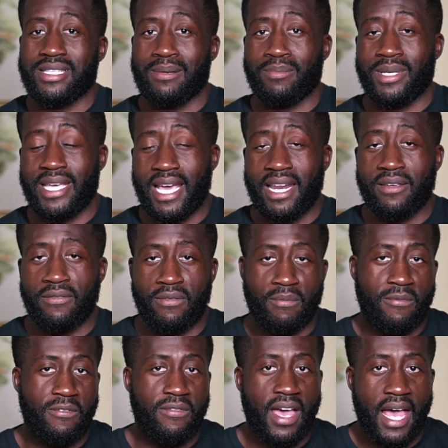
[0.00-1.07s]
I'm getting from
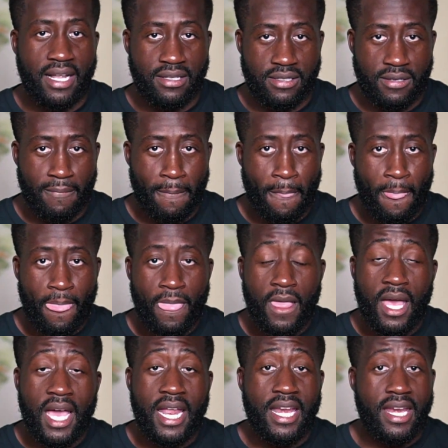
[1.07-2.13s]
fats.
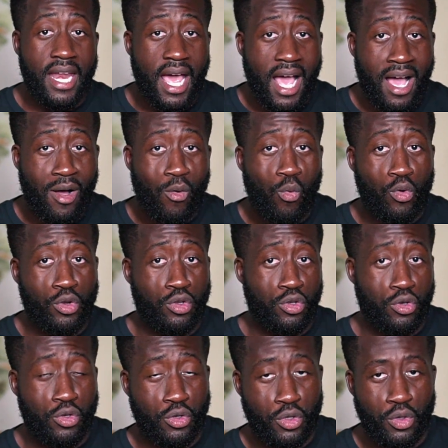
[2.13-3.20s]
And now what
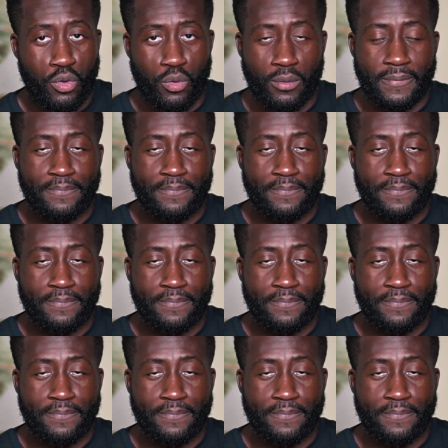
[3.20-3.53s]
do?